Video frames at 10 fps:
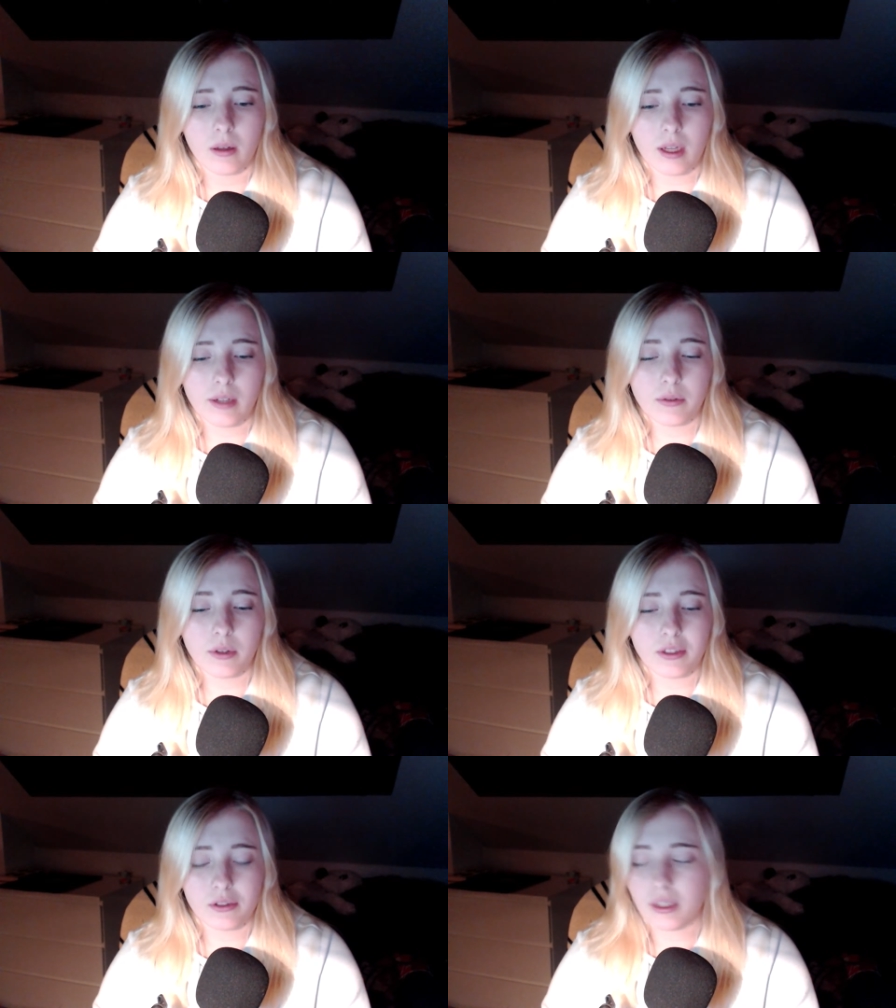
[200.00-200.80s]
if you're
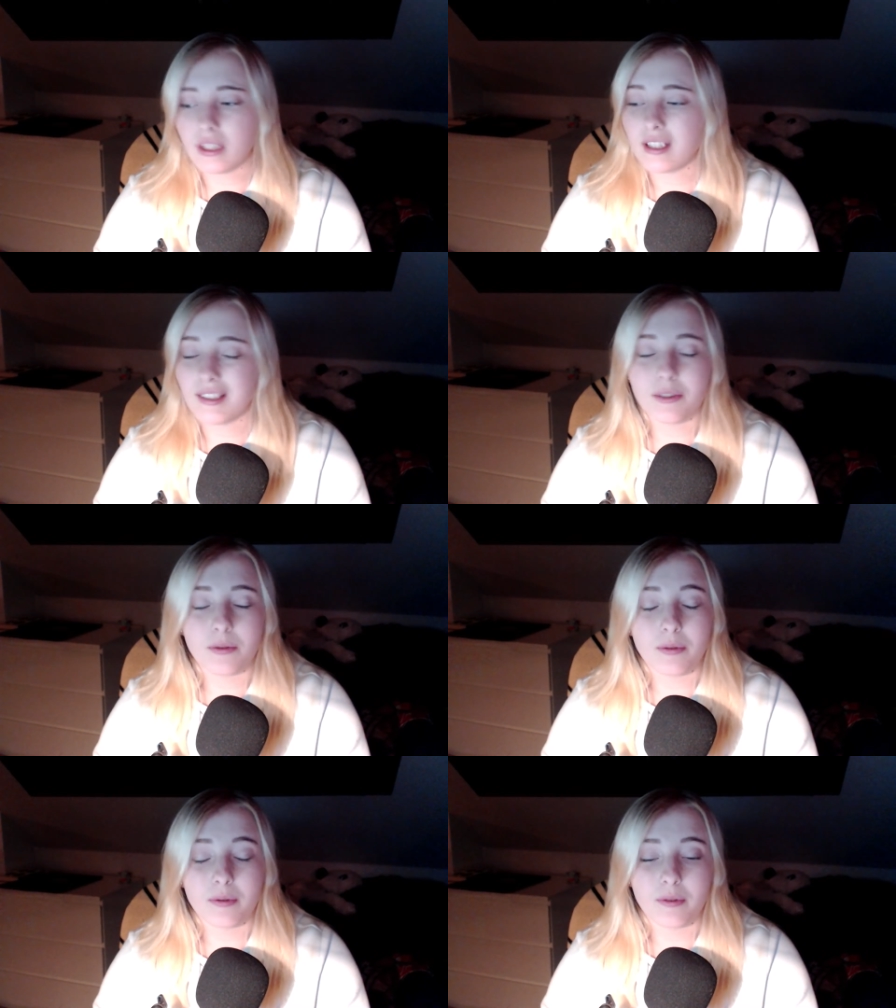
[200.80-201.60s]
gonna translate
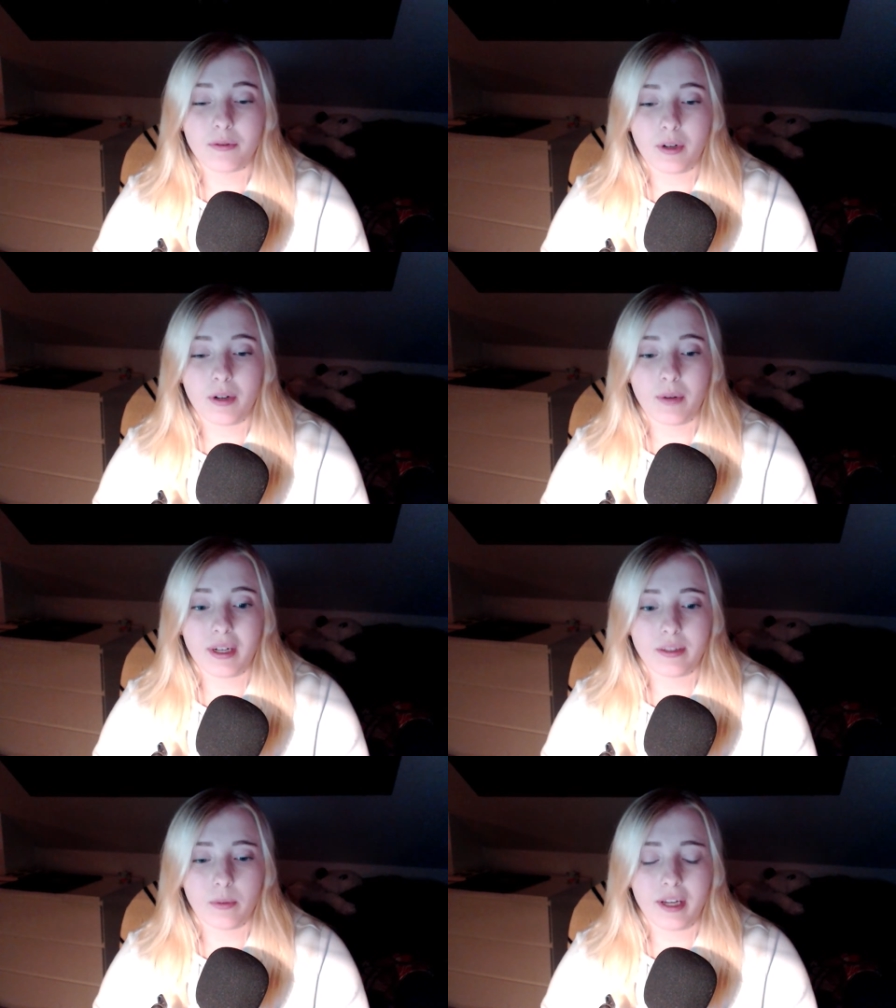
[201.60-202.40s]

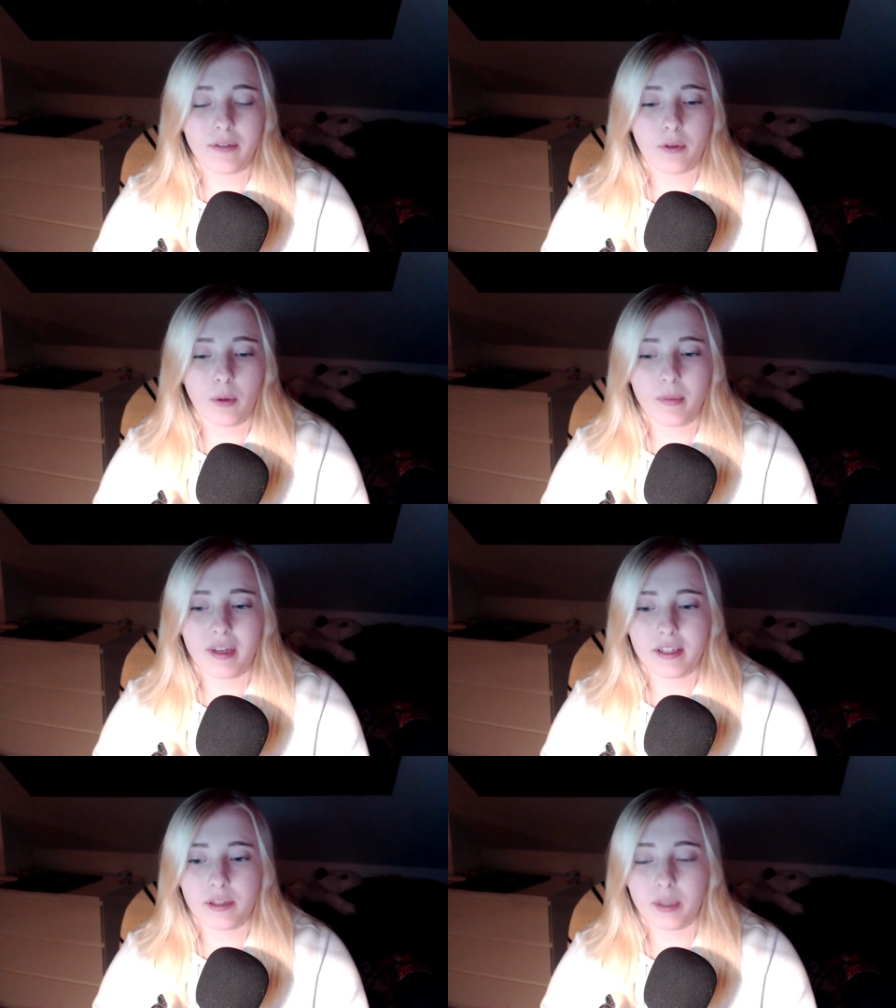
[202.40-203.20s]
right away from
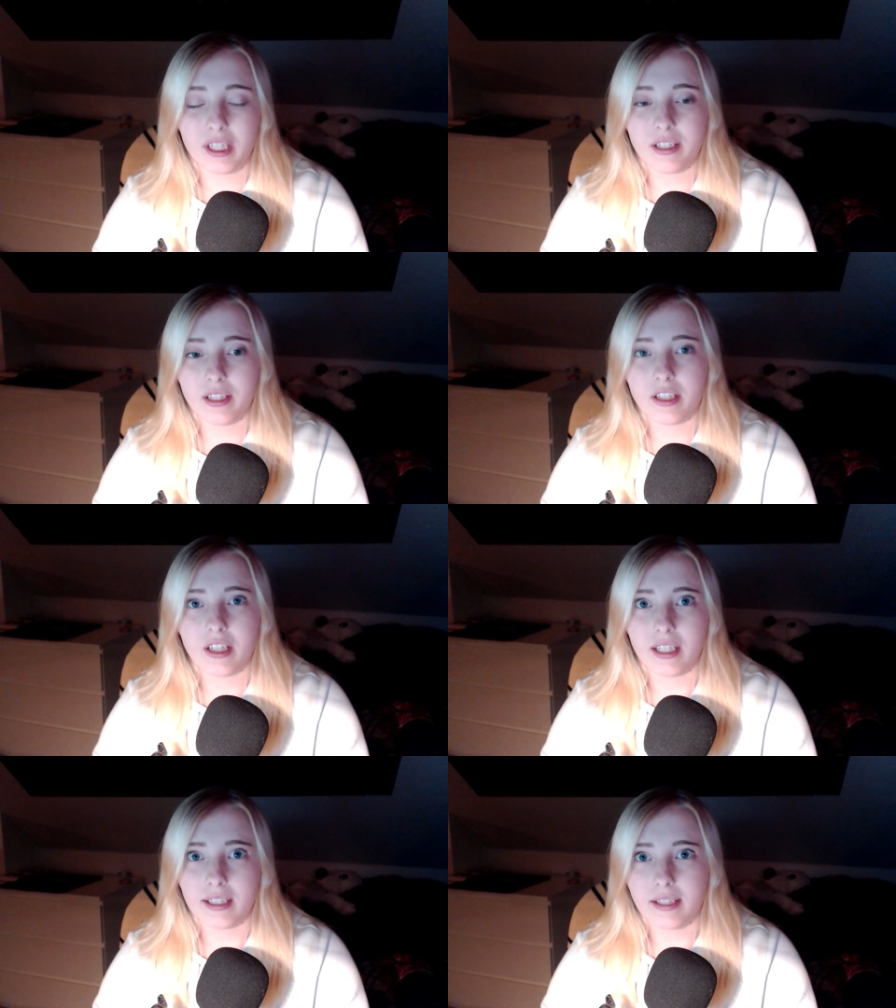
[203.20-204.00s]
uh, Swedish,
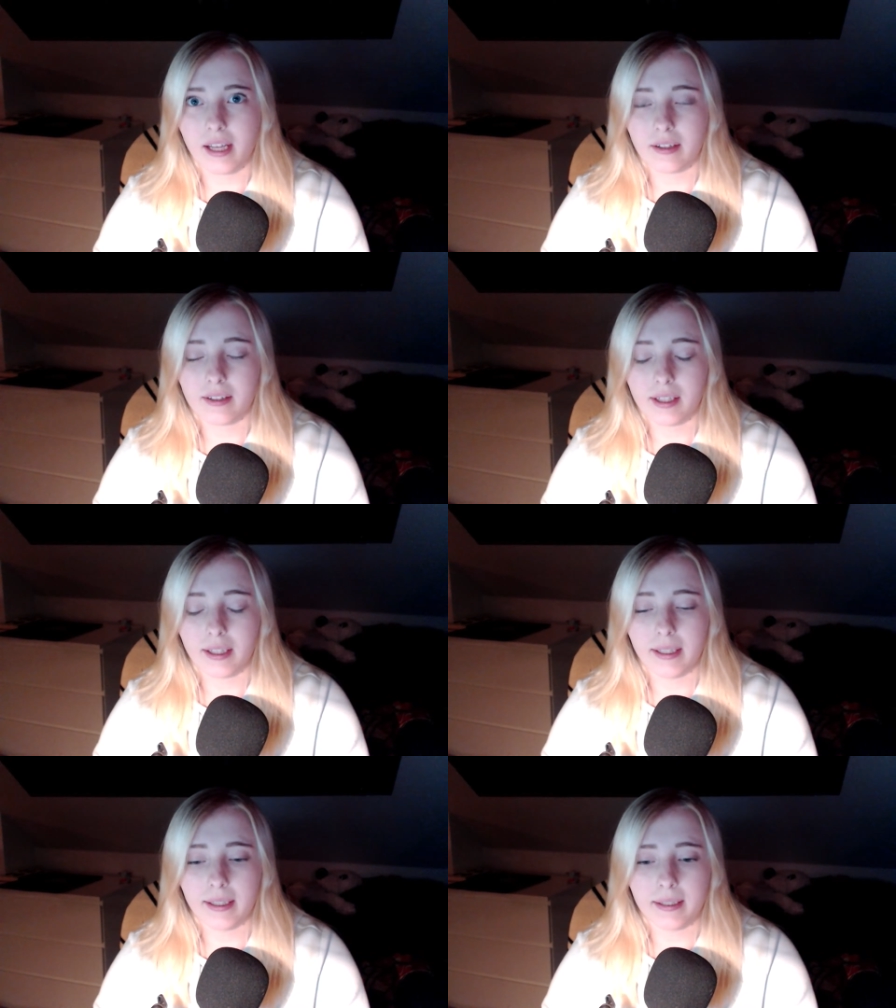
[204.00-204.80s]
it's
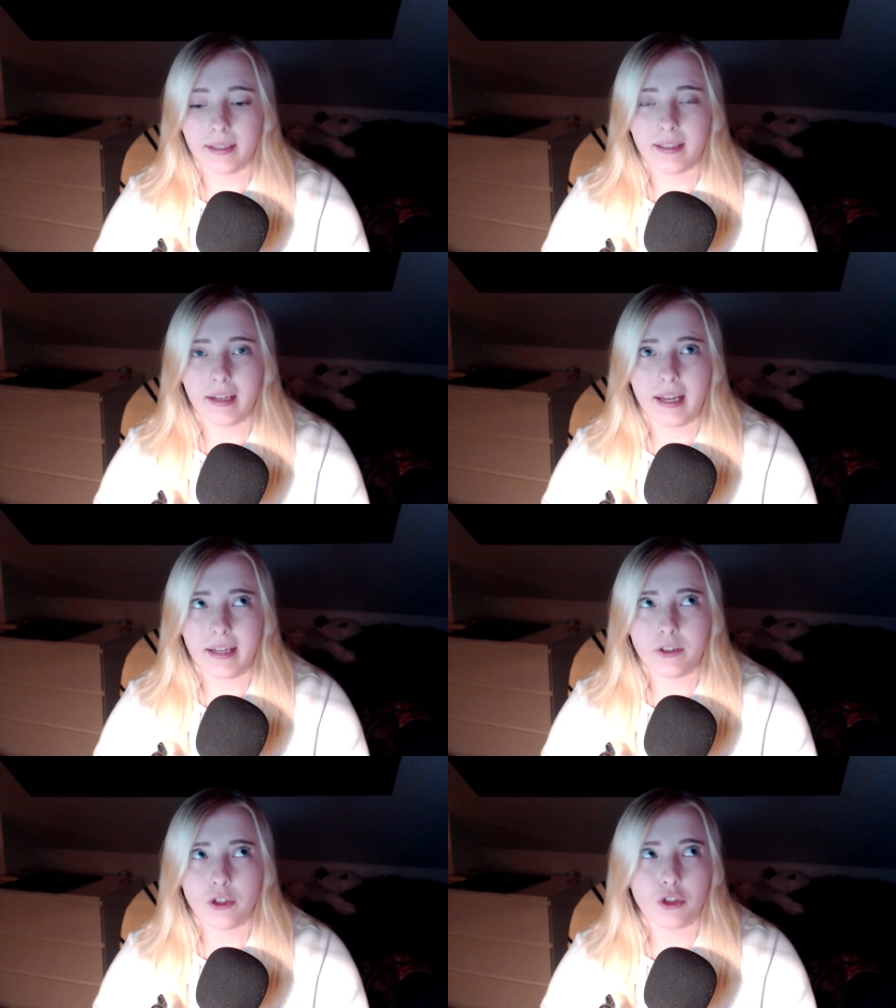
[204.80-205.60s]
actually
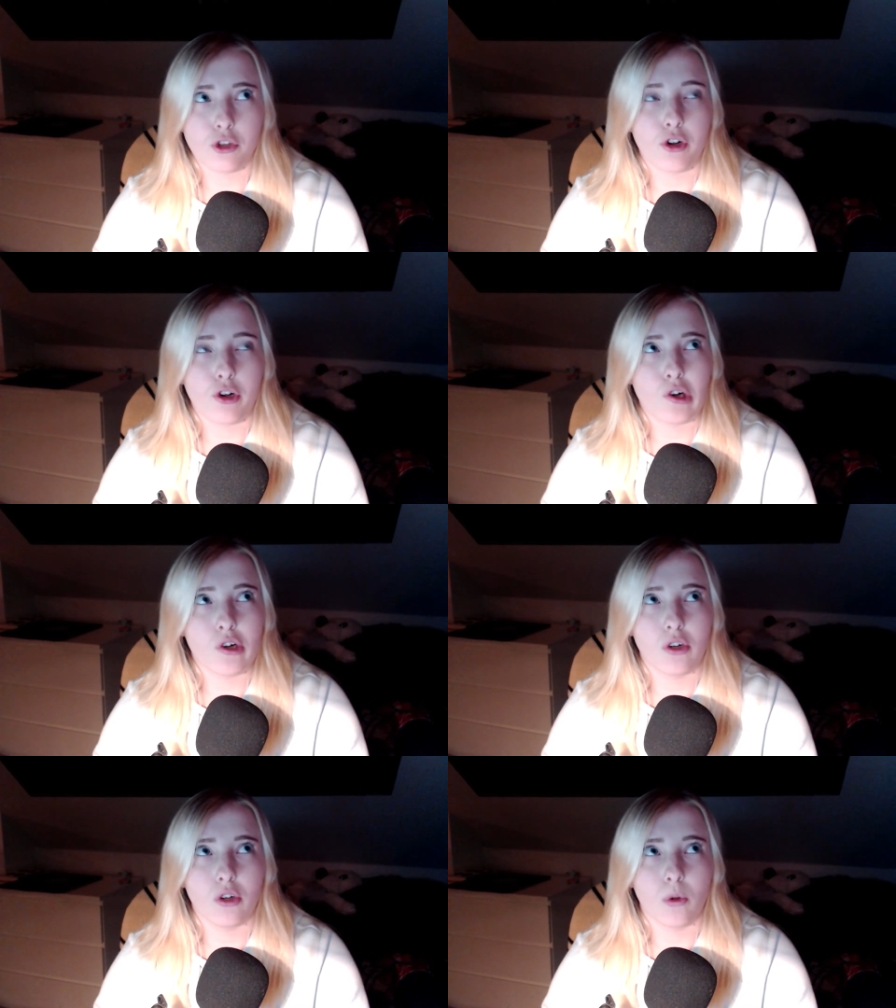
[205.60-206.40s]
nature
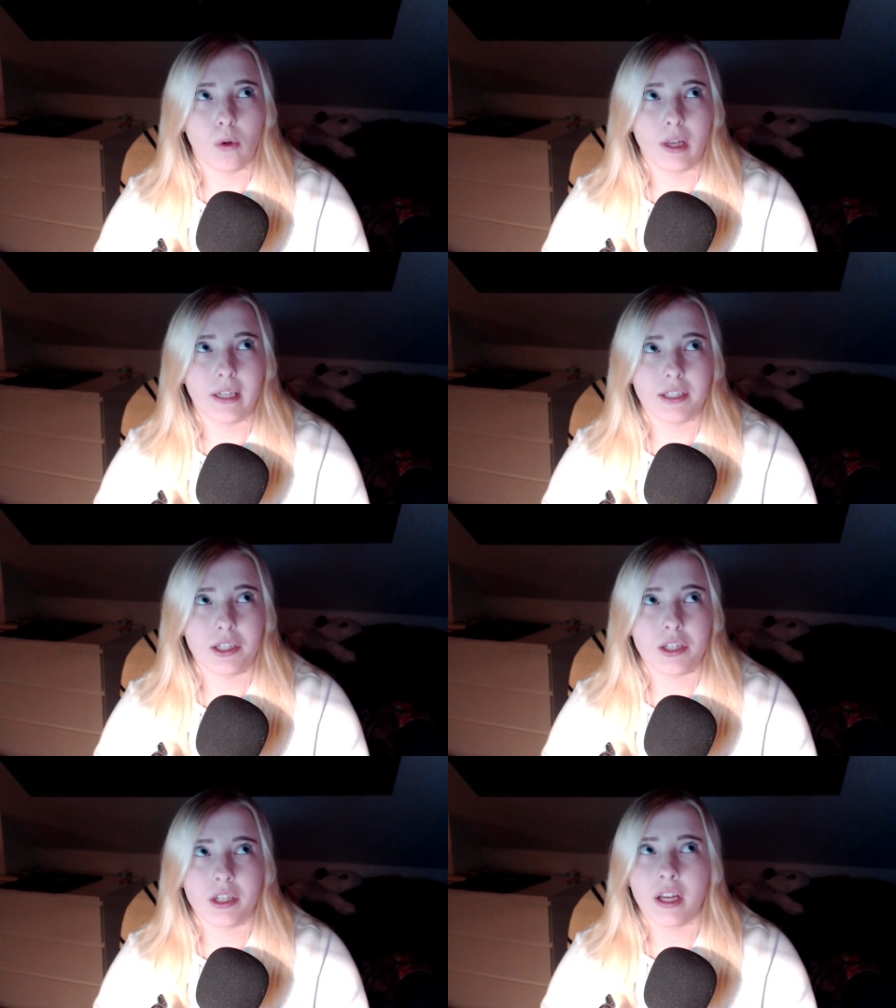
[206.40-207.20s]

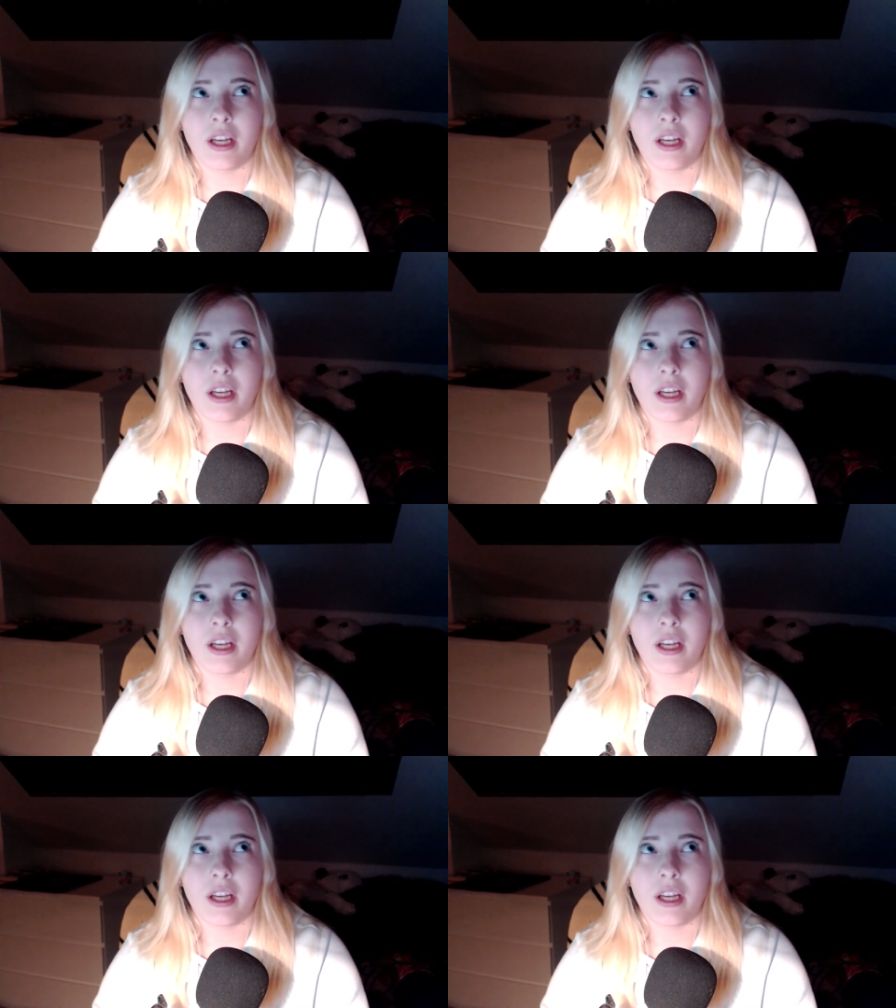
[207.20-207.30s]
knowledge,